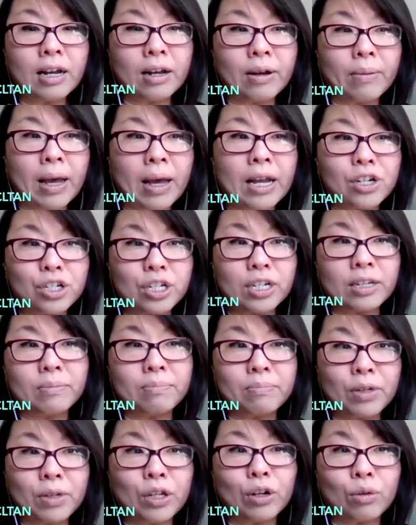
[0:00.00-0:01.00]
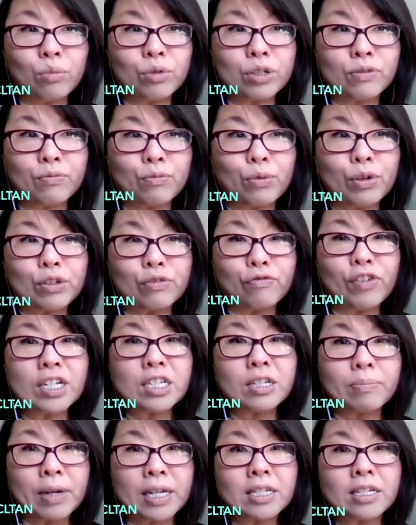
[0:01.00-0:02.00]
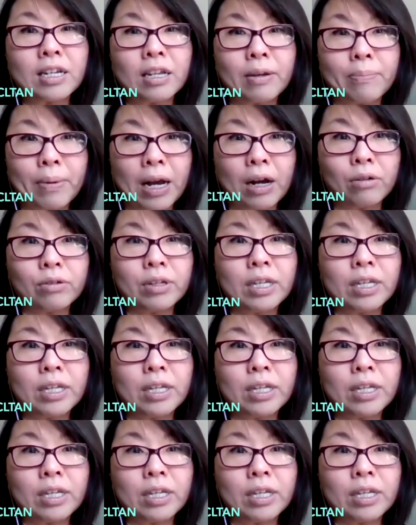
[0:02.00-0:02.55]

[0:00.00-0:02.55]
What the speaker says: actually, you know, was fundamentally about